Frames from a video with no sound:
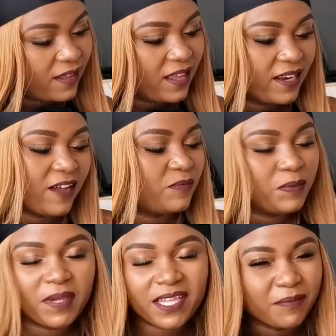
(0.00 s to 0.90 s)
and have
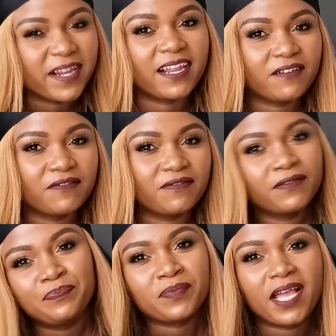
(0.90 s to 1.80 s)
been making my life
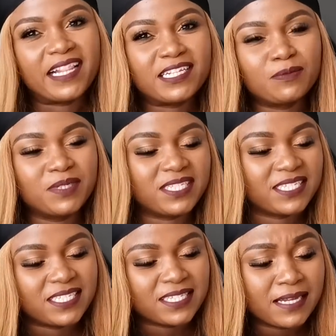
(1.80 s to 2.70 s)
a little bit
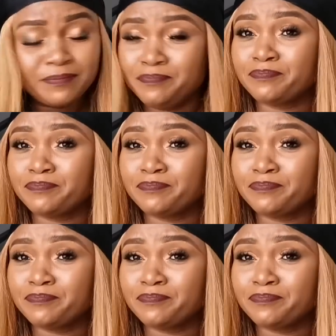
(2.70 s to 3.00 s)
easier,